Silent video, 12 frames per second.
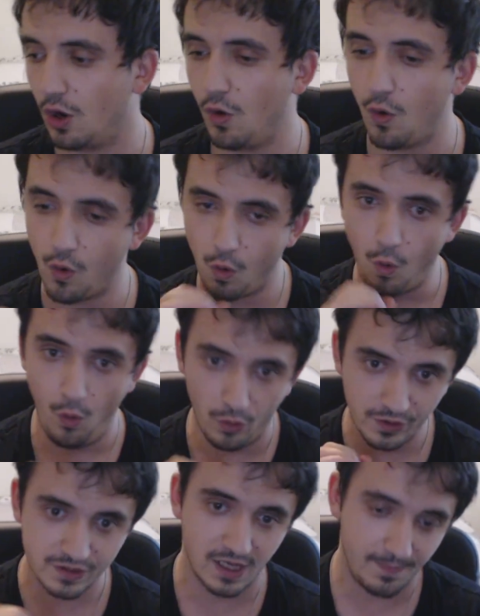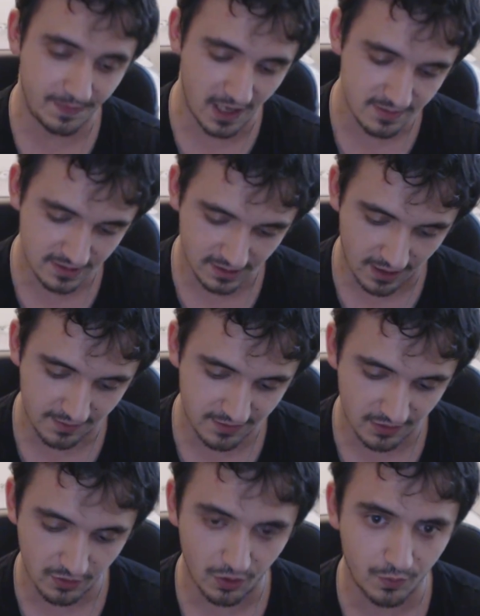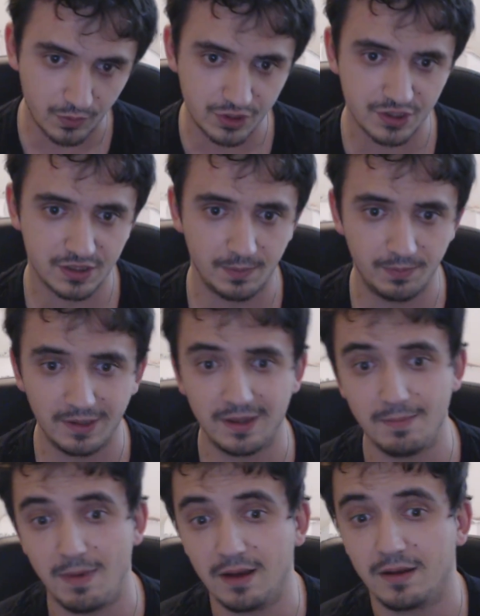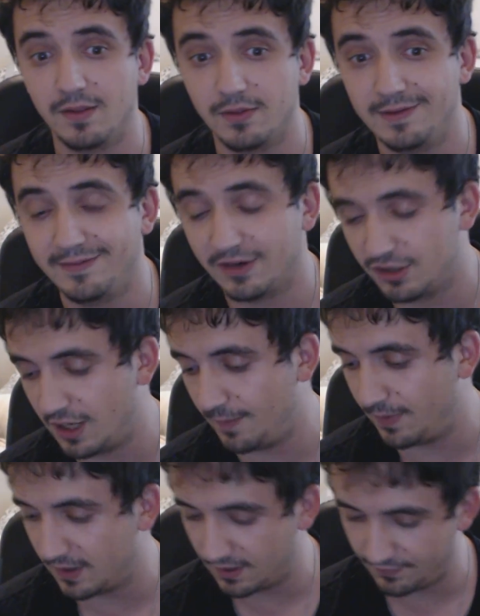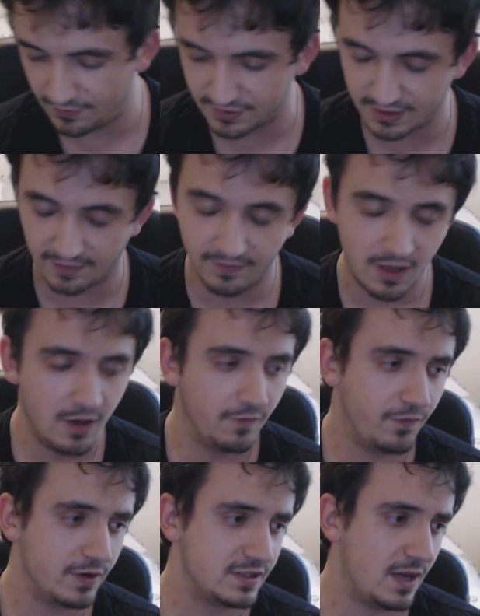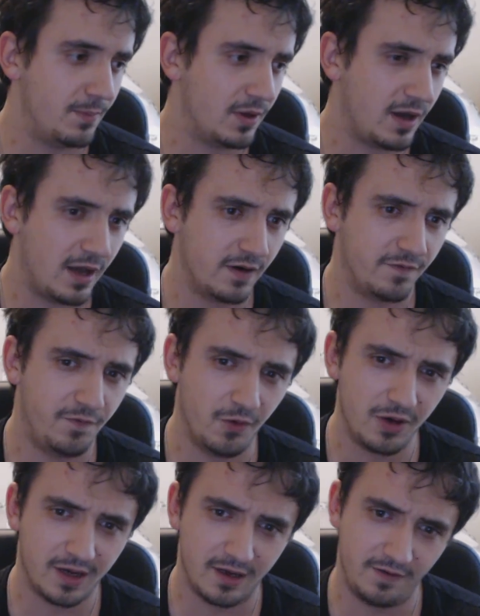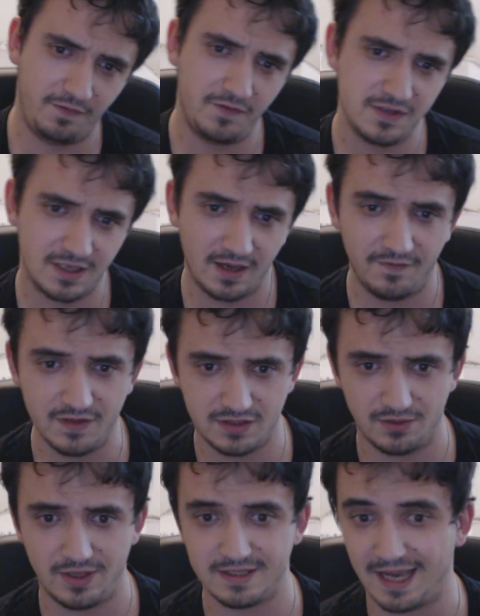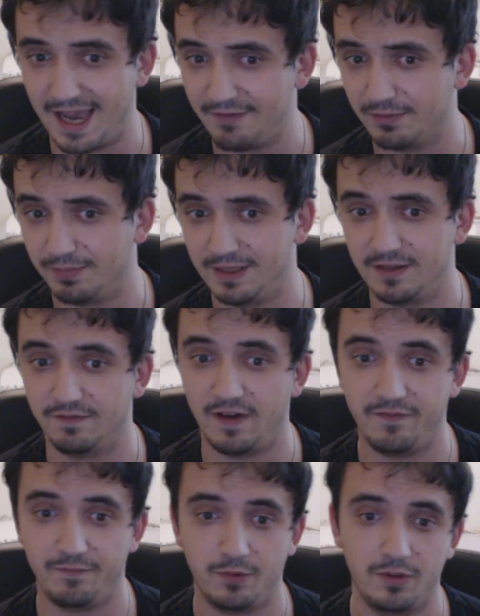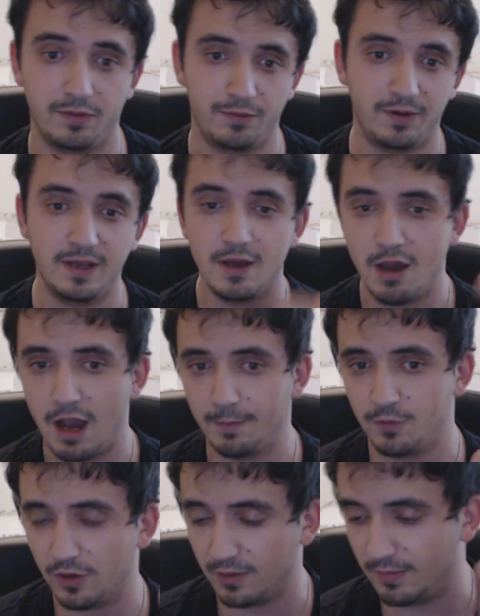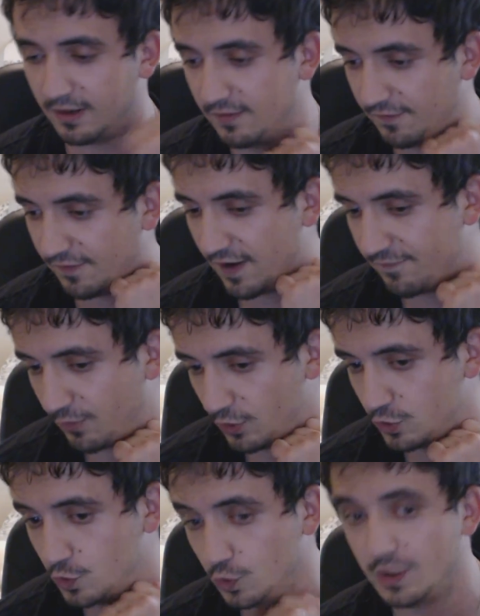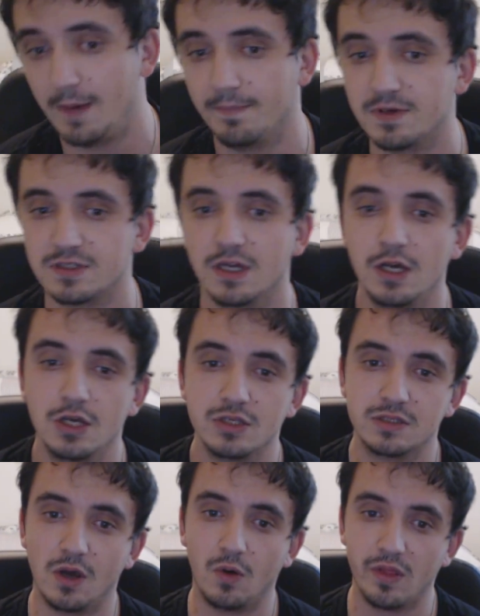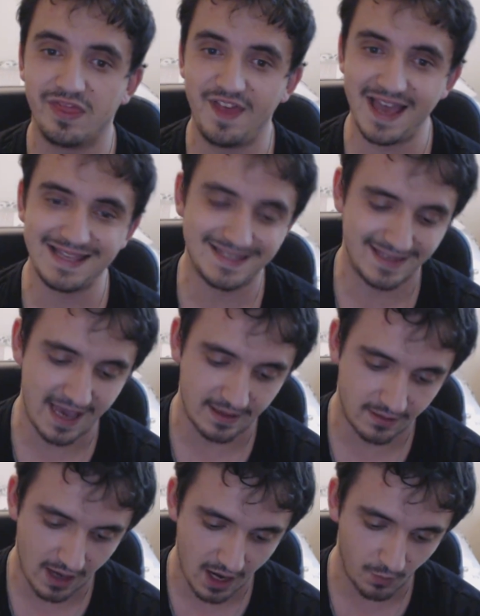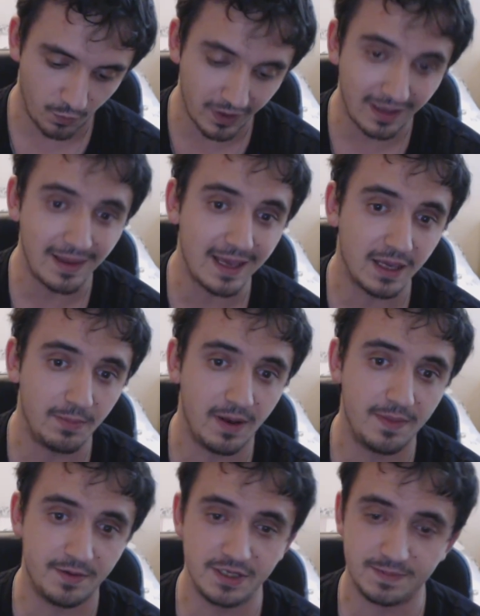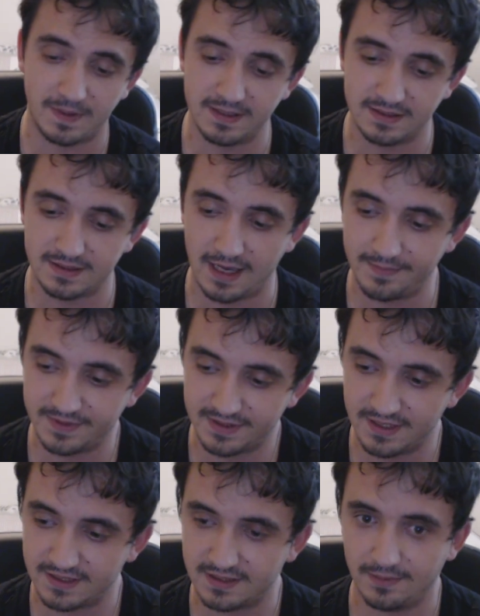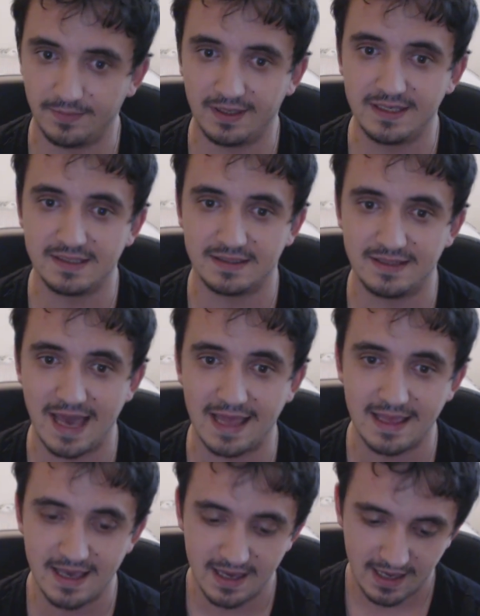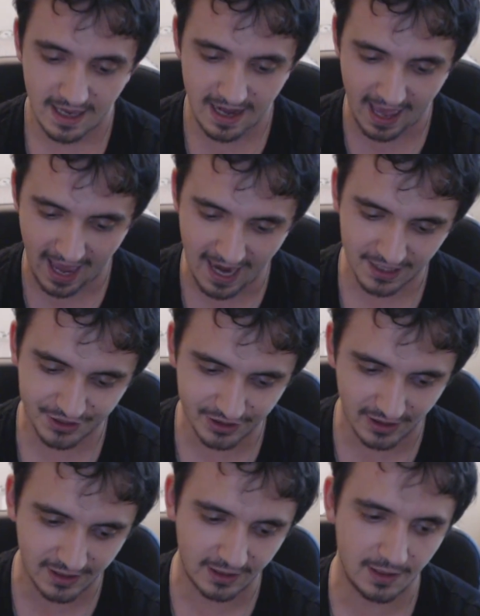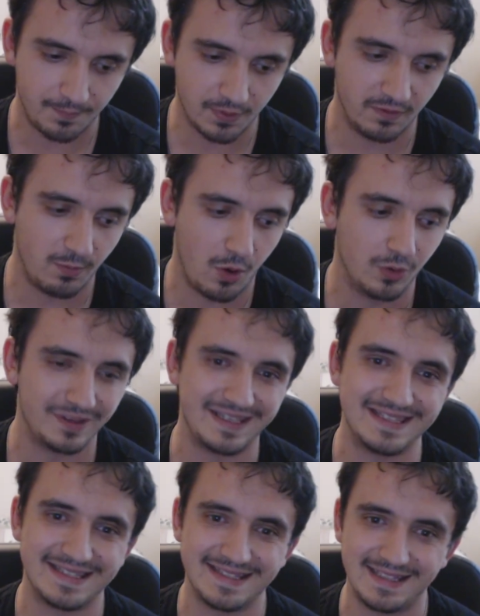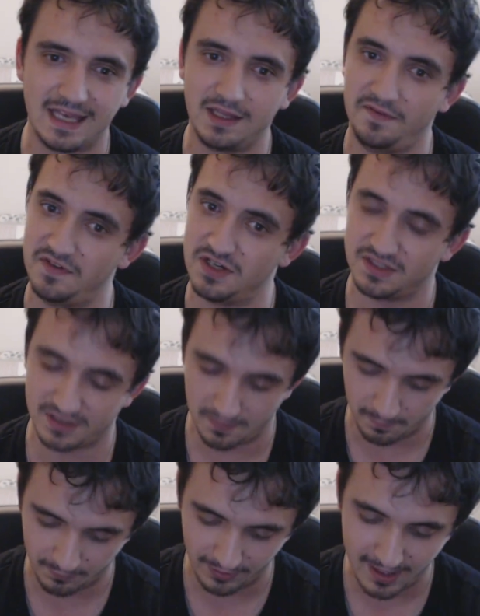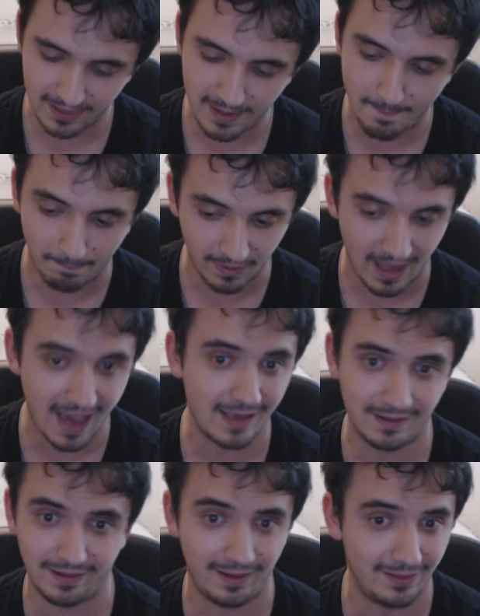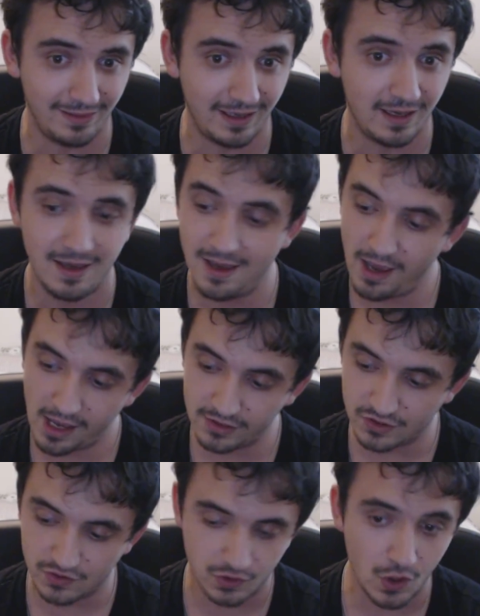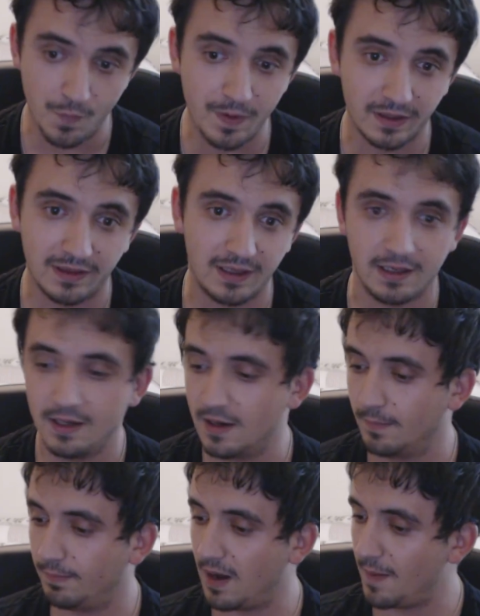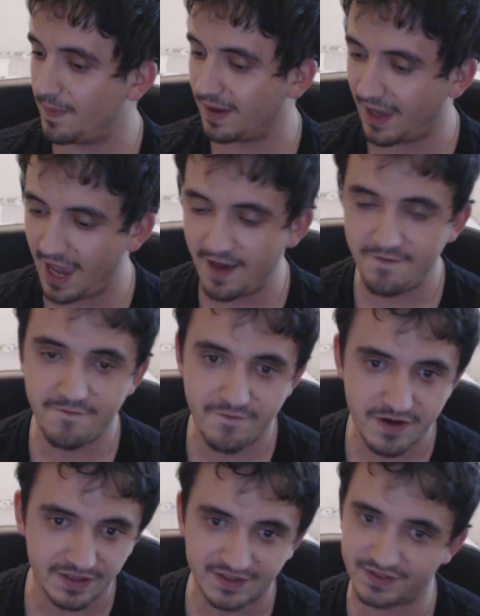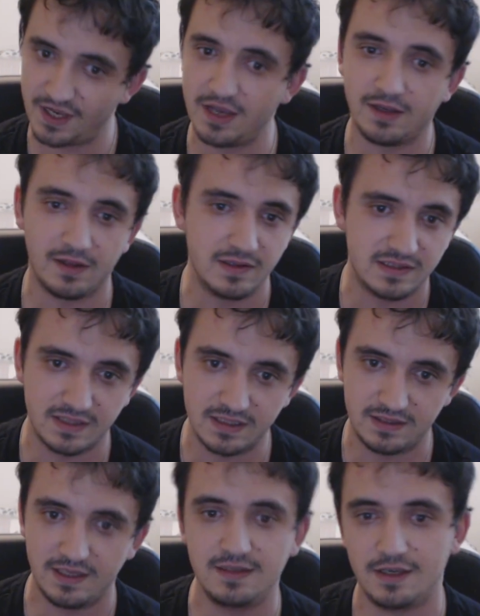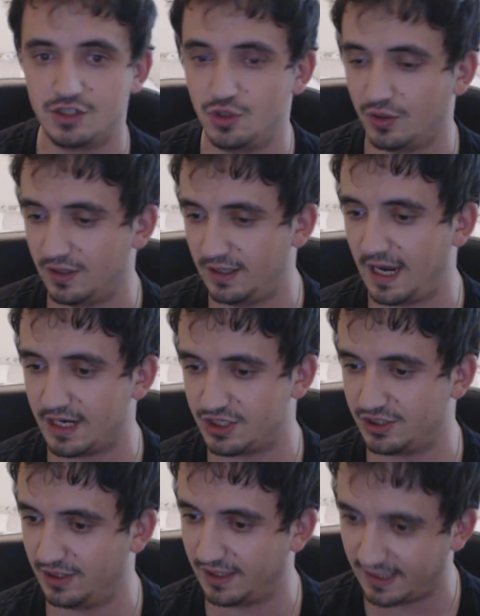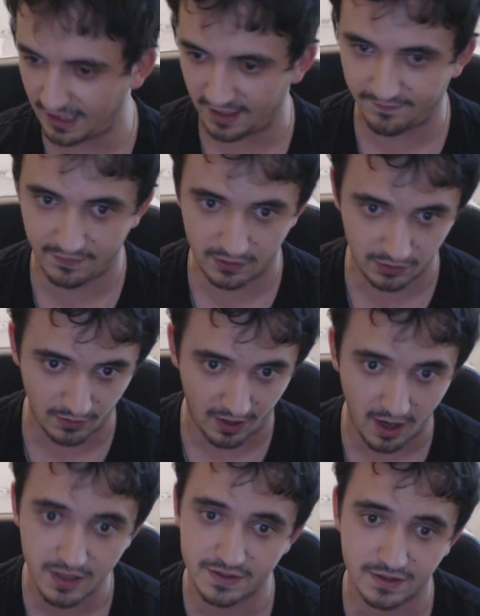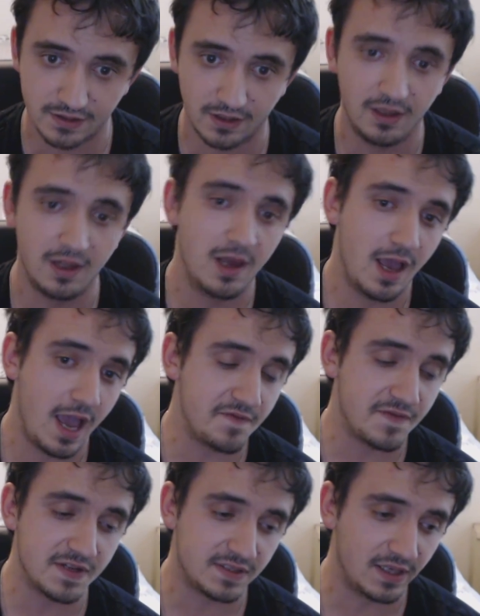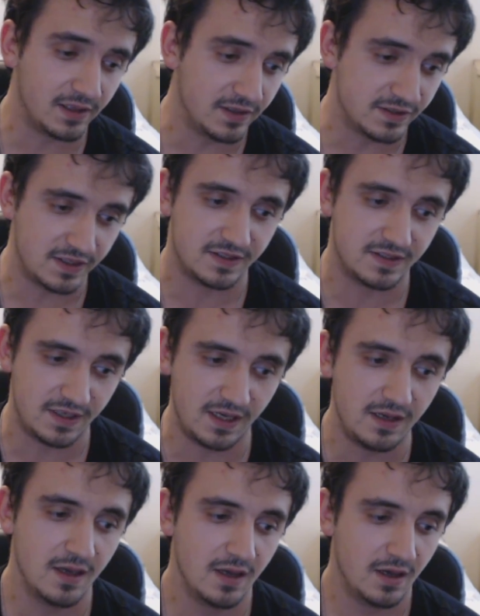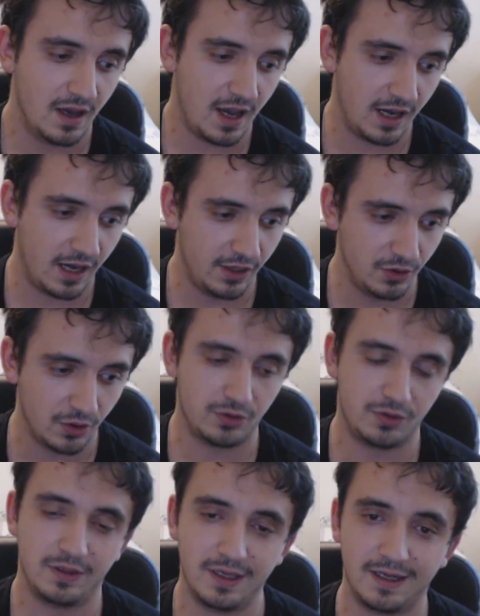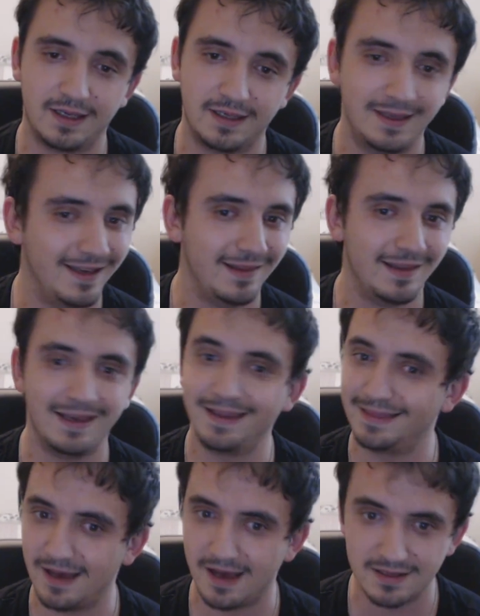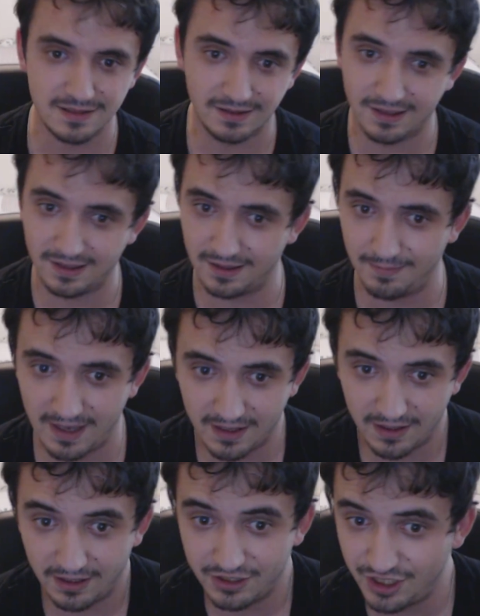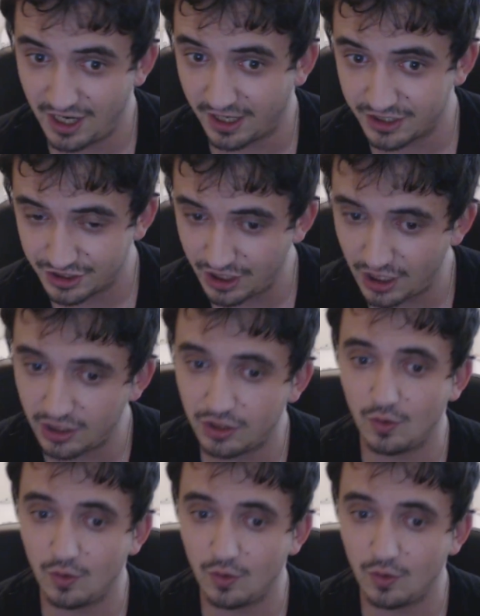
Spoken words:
Or sometimes the counter rogue would just completely mangle the living crap out of yourself. For example, 140, 150k eviscerates. I haven't played in 5.3. I'm talking about the 5.2 numbers. So that's that. What I like about the response time system is that it actually gonna promote, instead of just completely blindly and stupidly popping every single CD that you can actually have in your arsenal, every single CC, in order to get a kill, it doesn't gonna matter a jack shit.